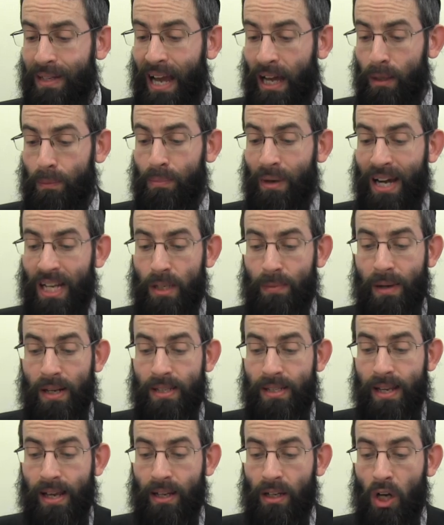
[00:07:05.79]
began the brayso by
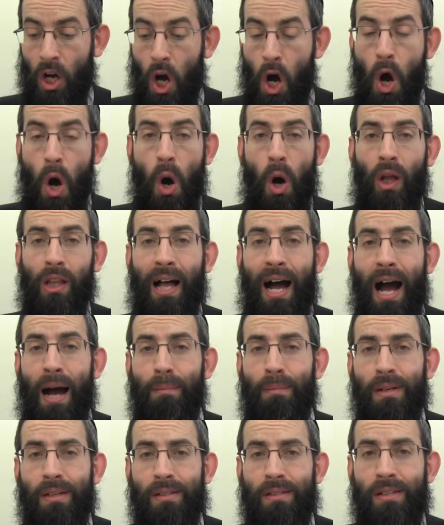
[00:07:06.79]
saying all
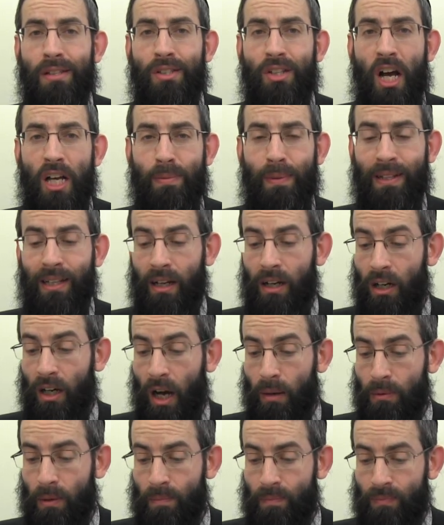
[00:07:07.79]
amas discussed by the
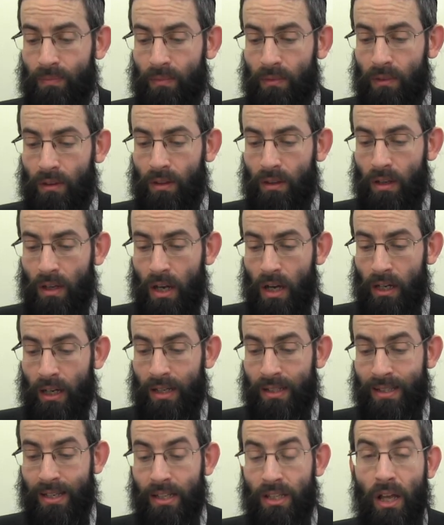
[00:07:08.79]
Chachamim
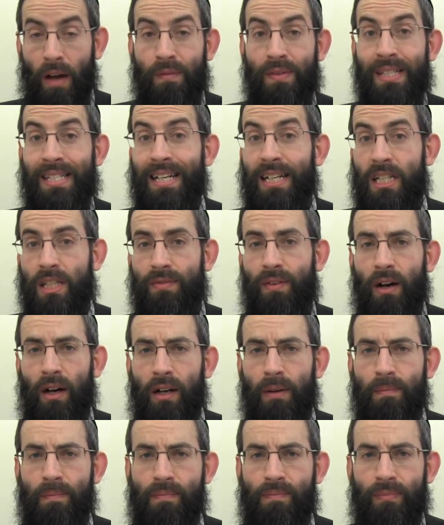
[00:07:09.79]
consist of 6
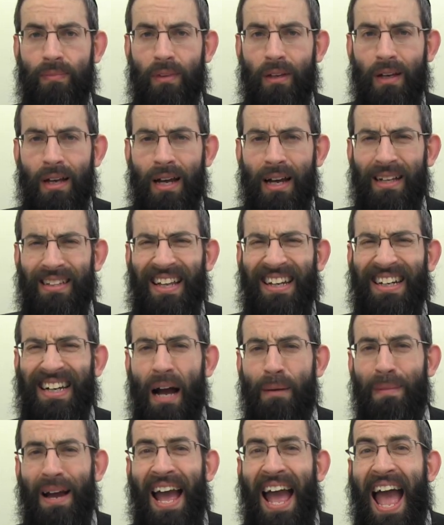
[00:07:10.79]
tefachim, and
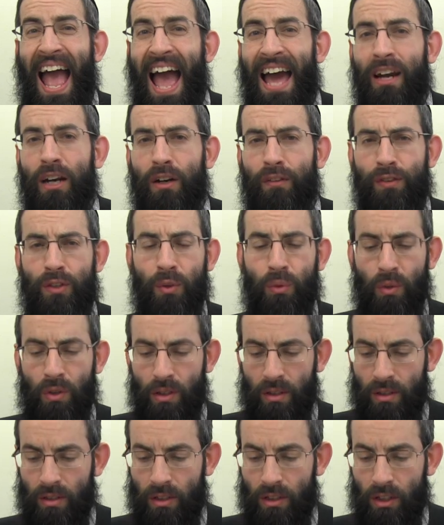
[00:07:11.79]
Tanakama added a few
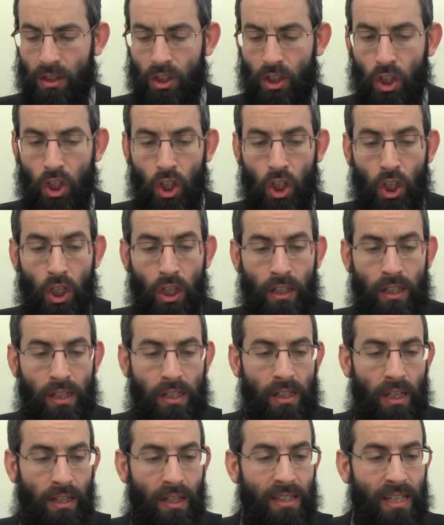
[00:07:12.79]
words. This
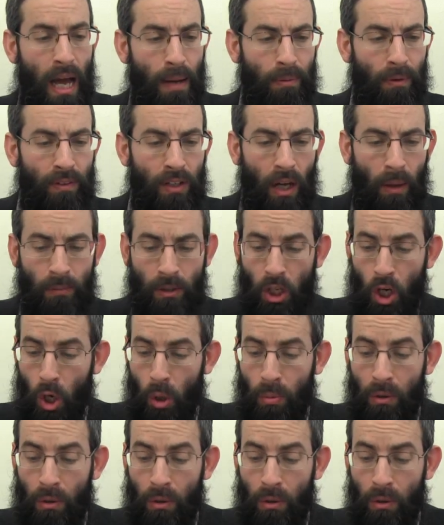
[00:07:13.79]
is on the top of the Amud.